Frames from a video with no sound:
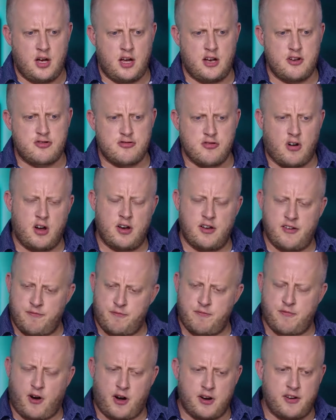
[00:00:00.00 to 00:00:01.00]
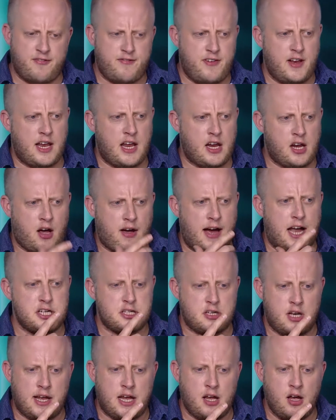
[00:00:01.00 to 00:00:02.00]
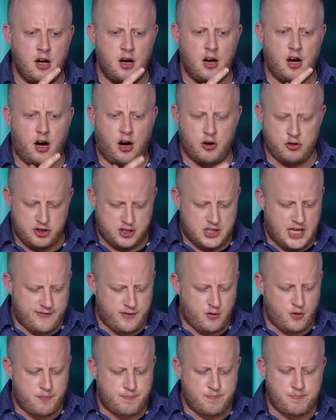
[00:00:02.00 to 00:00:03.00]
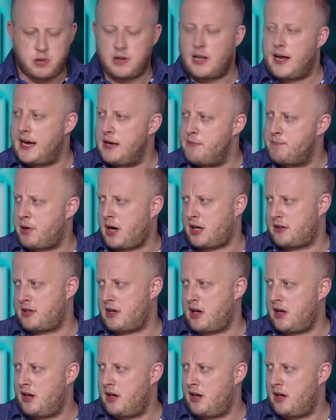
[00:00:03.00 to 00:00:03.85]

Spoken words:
and trying to find a filling and go, actually, I'll just have it with plain butter.